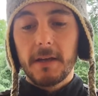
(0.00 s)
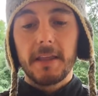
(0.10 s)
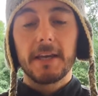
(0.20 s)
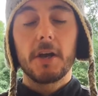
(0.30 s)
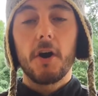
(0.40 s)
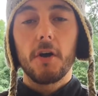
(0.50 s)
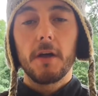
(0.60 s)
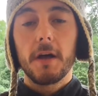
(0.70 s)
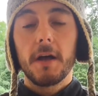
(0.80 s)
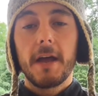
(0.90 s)
They
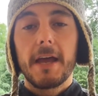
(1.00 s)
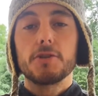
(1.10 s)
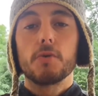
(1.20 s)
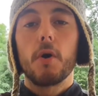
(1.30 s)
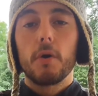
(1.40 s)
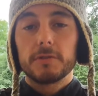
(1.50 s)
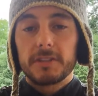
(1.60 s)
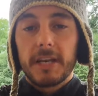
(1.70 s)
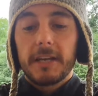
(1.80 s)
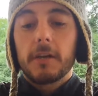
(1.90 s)
call, Andrew
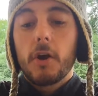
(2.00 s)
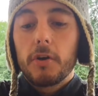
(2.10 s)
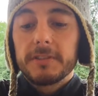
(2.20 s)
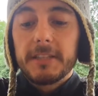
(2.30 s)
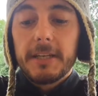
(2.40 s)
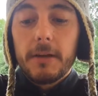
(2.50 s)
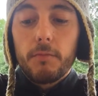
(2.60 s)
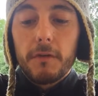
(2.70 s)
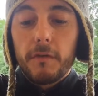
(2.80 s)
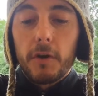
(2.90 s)
Holtek calls it
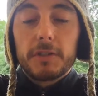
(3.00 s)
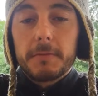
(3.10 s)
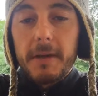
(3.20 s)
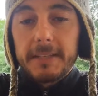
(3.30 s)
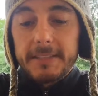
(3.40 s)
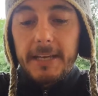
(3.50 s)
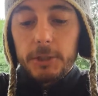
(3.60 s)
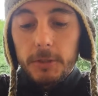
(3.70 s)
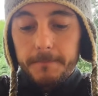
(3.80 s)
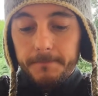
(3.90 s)
reverse
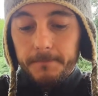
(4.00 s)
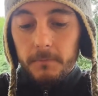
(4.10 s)
meditation.